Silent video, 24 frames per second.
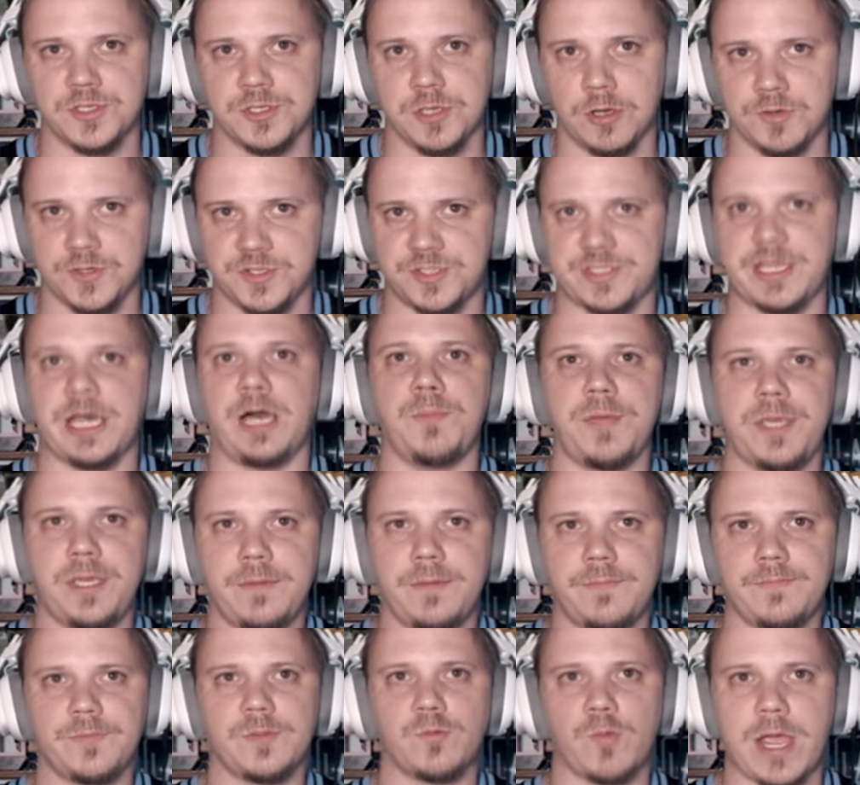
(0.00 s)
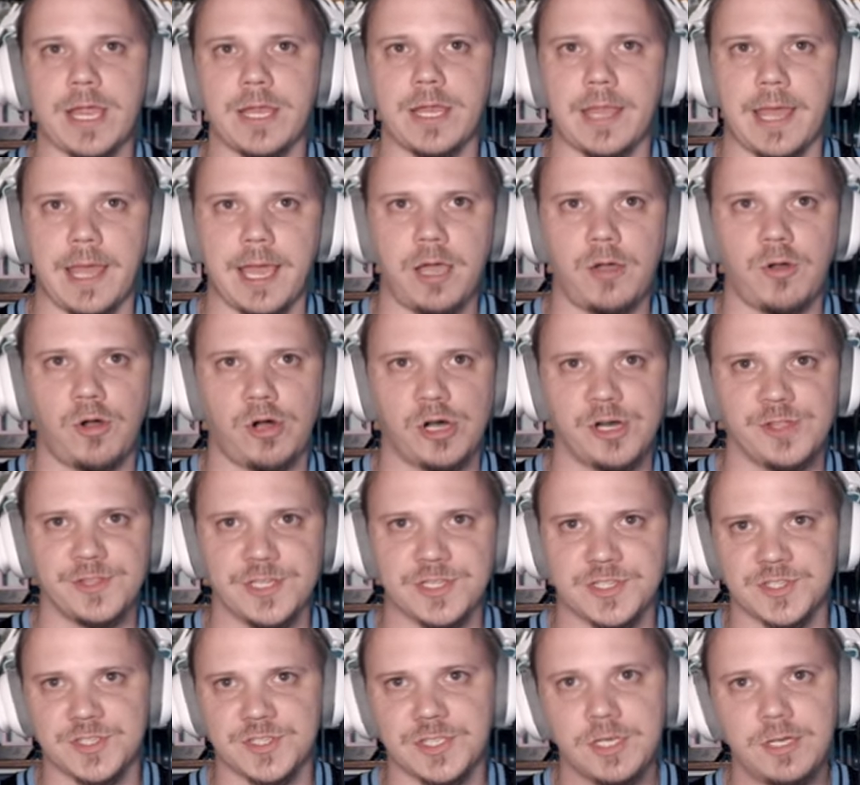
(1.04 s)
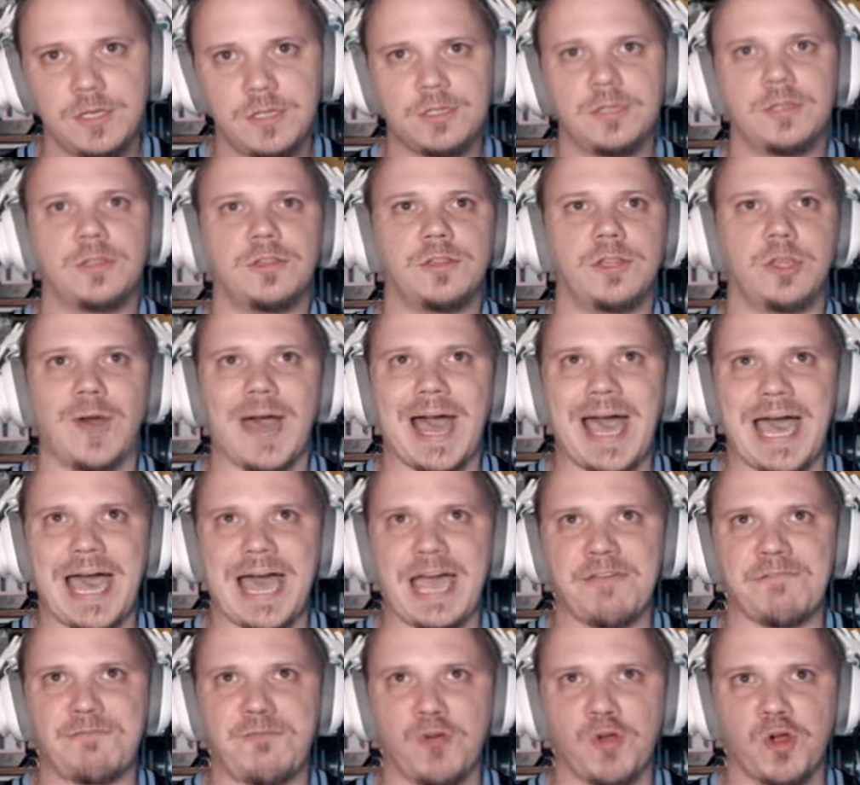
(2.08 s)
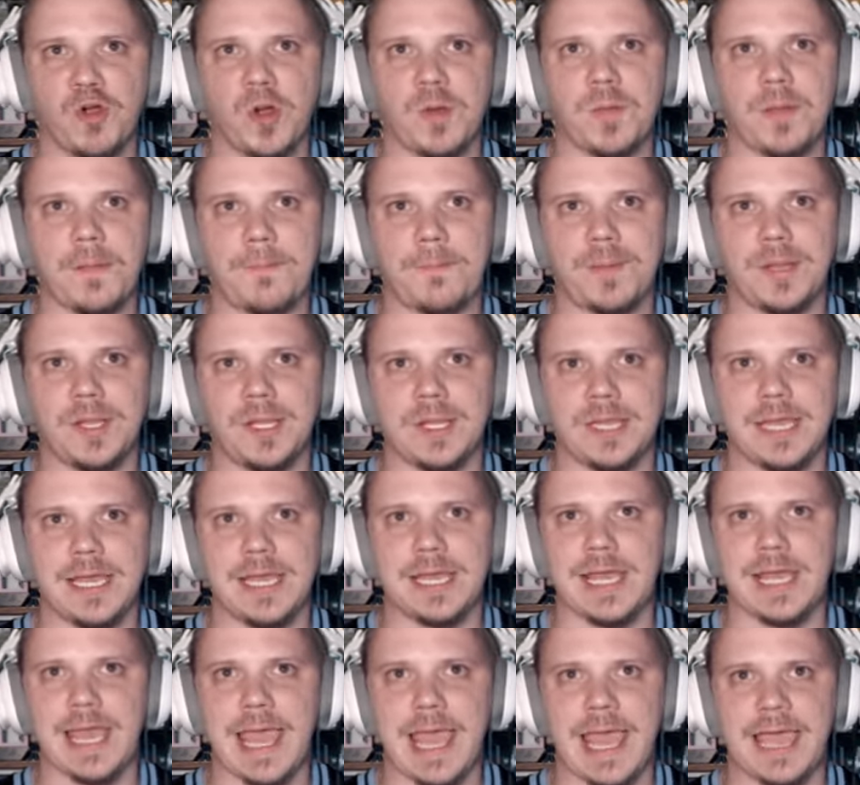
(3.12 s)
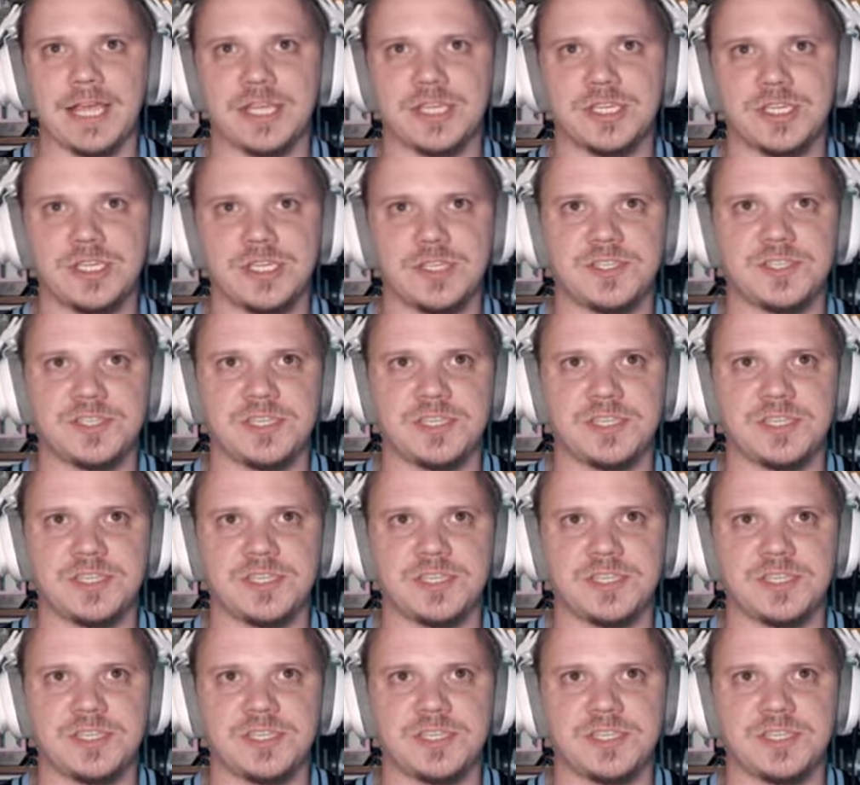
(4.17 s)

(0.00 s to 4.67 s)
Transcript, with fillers: So sell me right now on this little I-form play action.